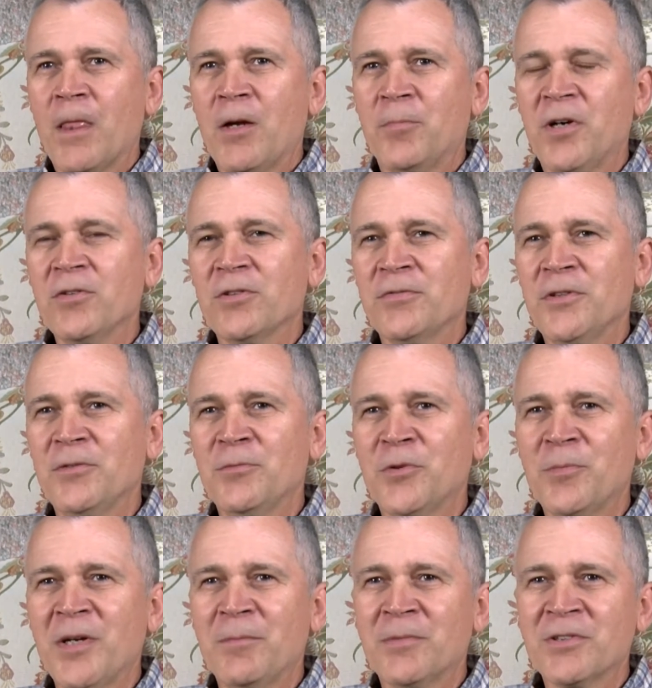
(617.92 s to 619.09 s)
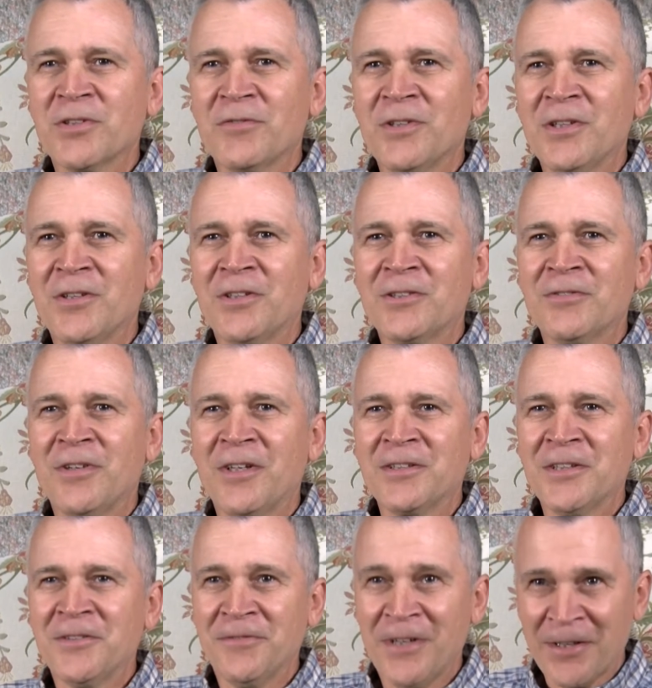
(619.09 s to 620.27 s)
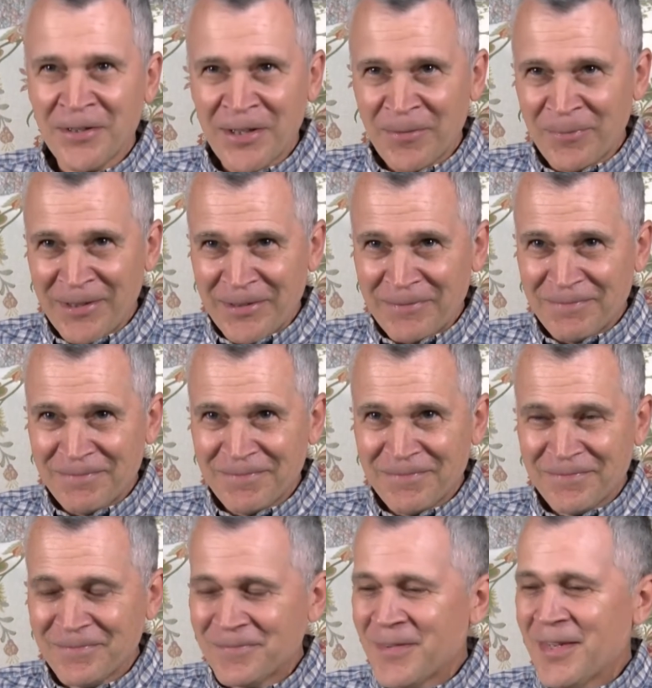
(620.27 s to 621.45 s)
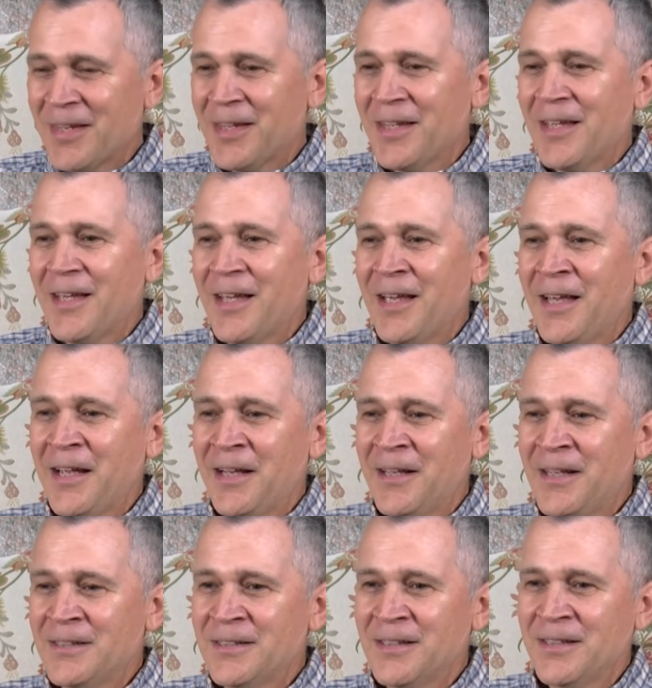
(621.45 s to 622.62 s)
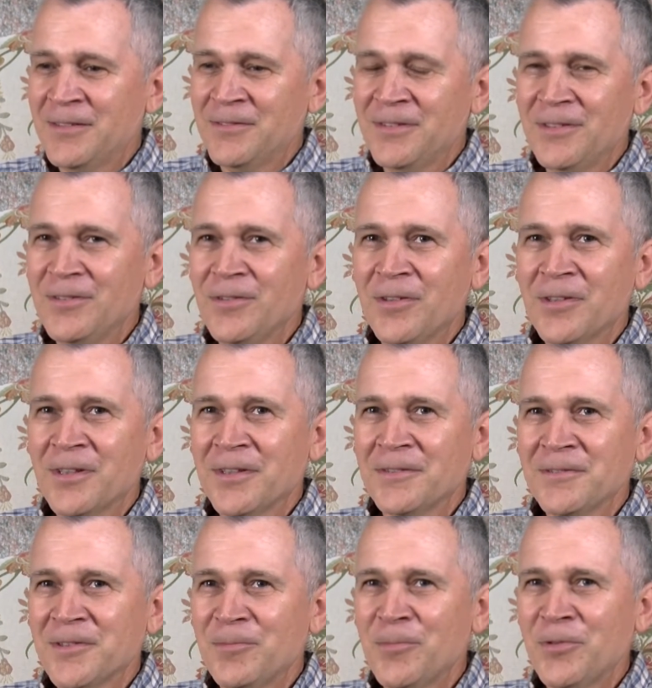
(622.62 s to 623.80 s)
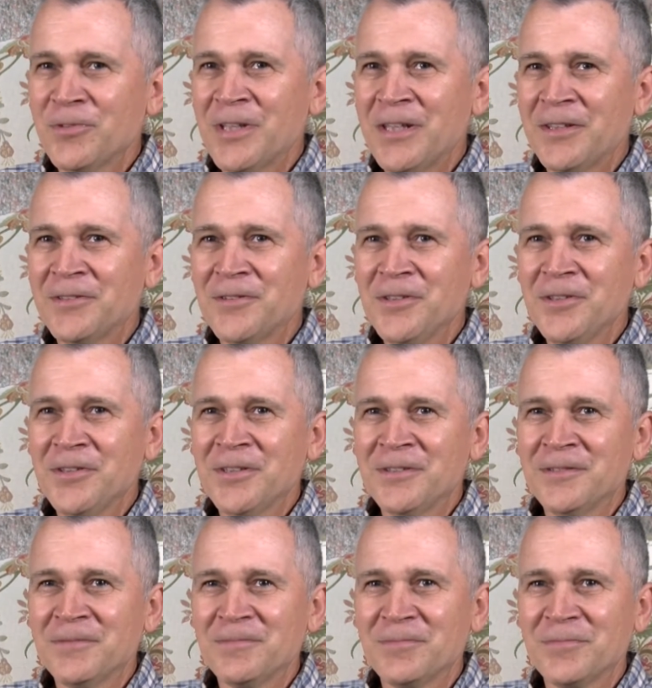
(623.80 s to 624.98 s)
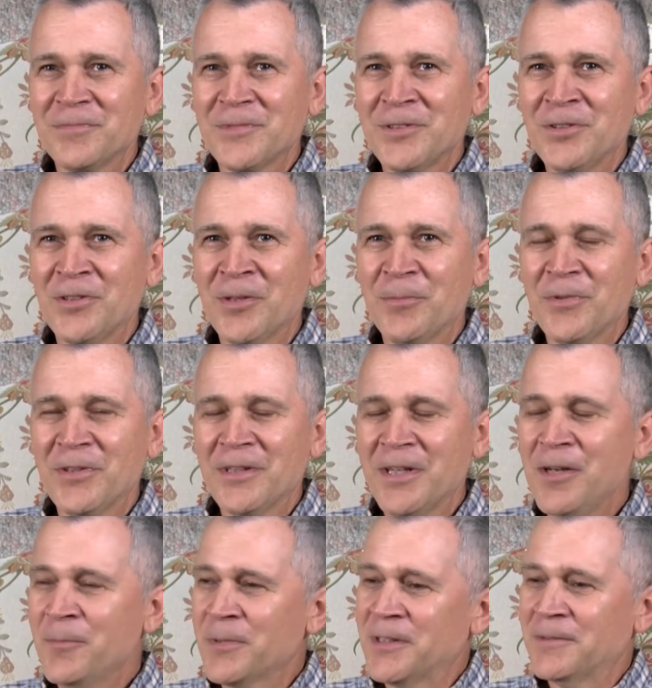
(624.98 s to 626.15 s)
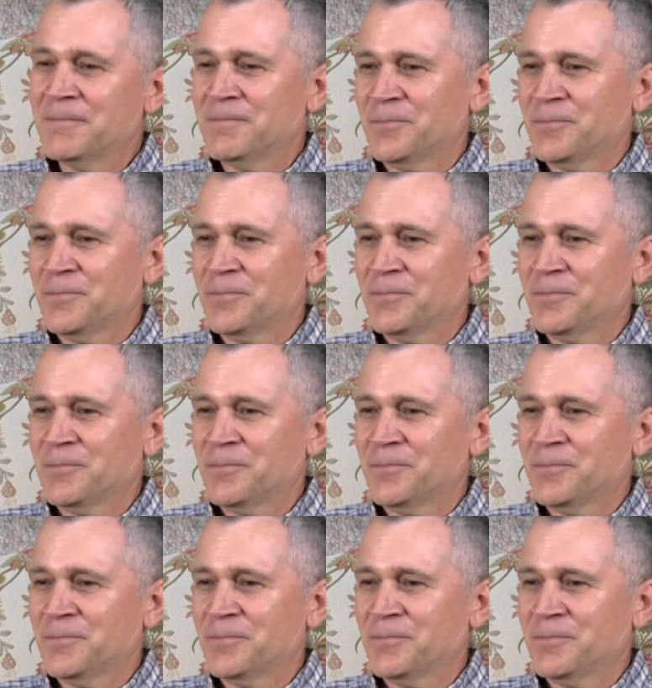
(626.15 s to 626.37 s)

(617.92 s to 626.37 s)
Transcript: both of whom were members of the Orange Volunteer Fire Company. And they said, well, you ought to come on down the road and join up with the company.